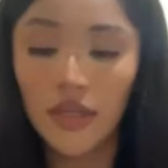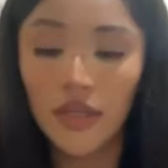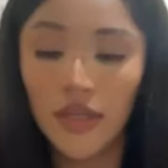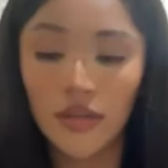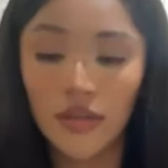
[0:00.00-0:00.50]

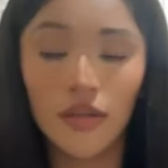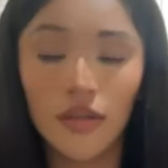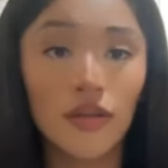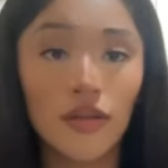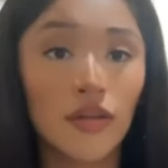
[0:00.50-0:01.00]
Like,
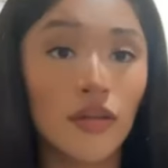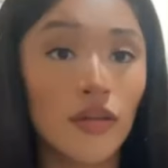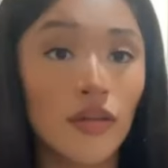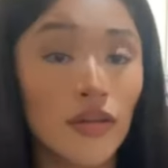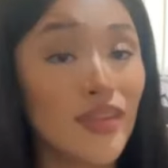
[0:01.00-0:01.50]

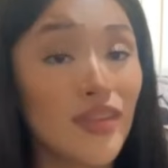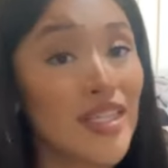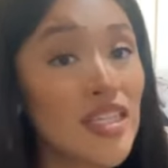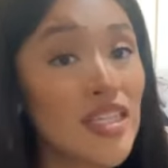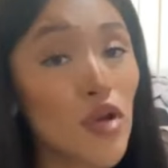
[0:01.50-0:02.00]
girl,
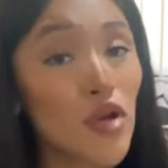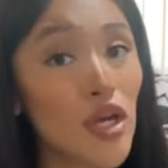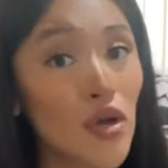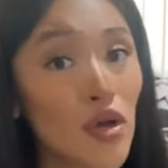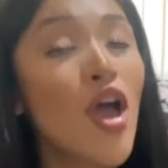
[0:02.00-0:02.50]
this is
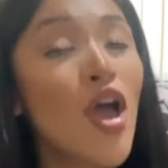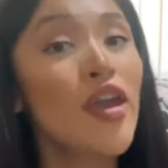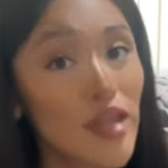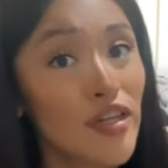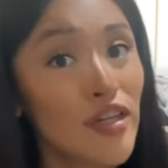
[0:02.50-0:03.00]
real.
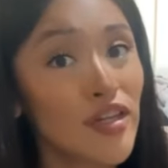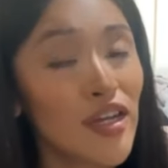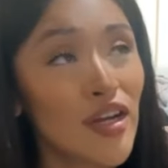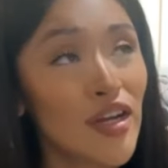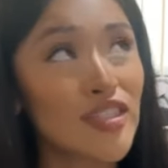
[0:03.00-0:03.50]
Indian
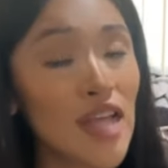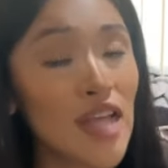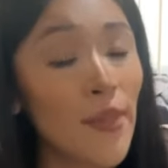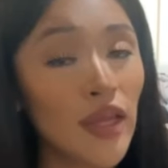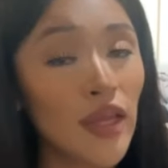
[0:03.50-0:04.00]
hair.
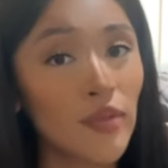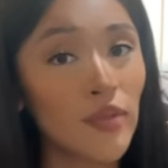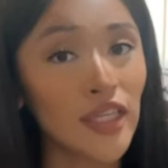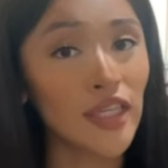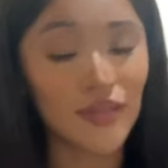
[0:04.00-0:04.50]
Stop playing on
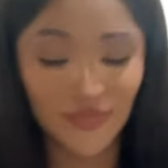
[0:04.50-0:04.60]
me.